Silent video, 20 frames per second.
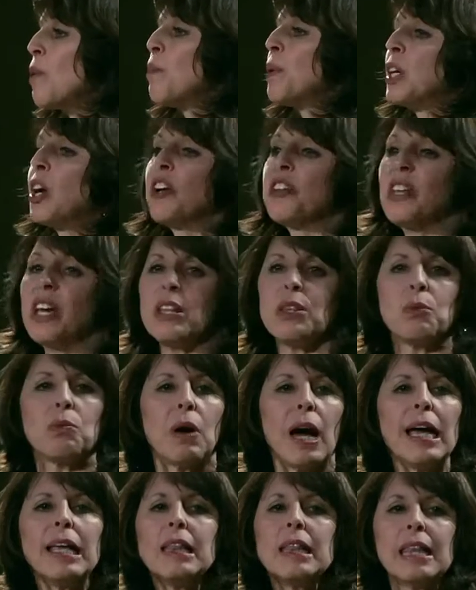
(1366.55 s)
But are they the
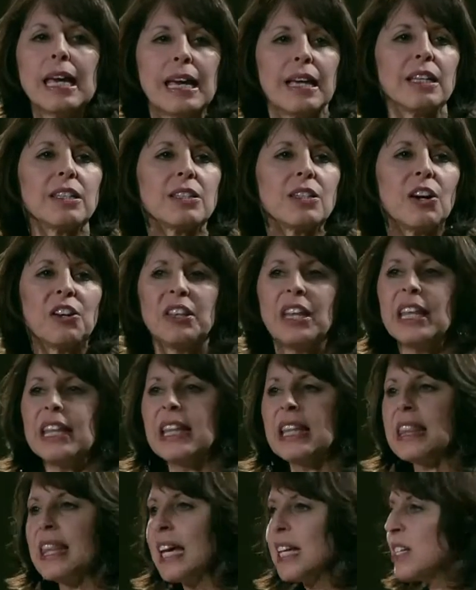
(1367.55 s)
right things? Are they
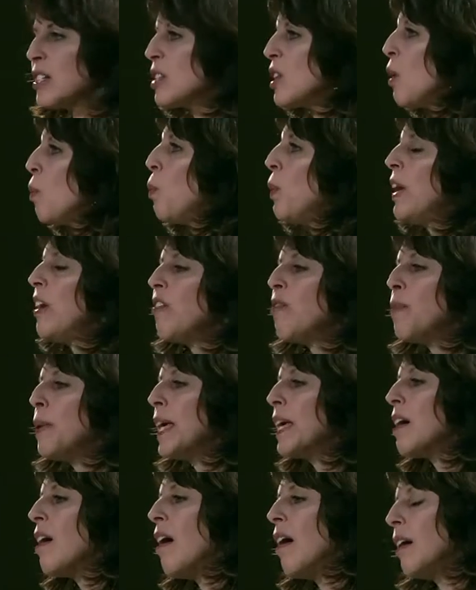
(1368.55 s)
the things that we've
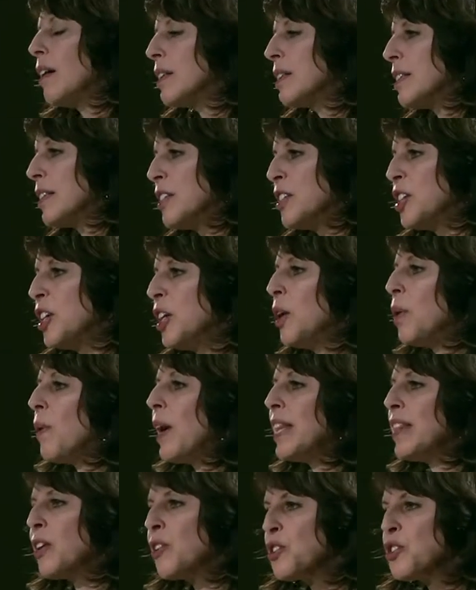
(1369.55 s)
been called to do?
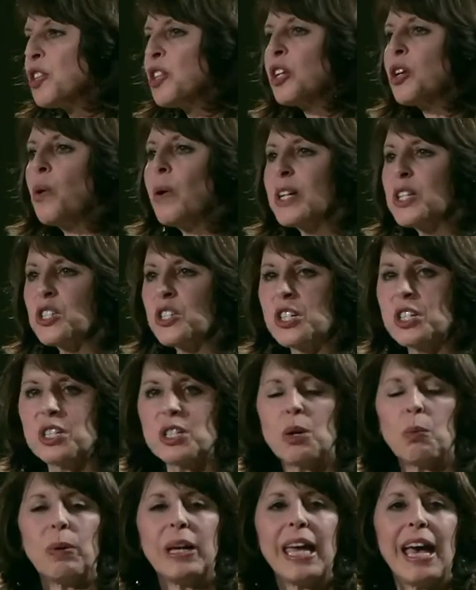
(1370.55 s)
And those are the questions
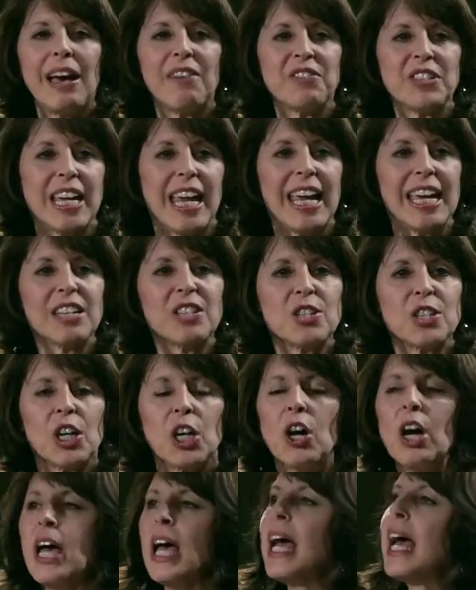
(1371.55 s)
that we have to answer.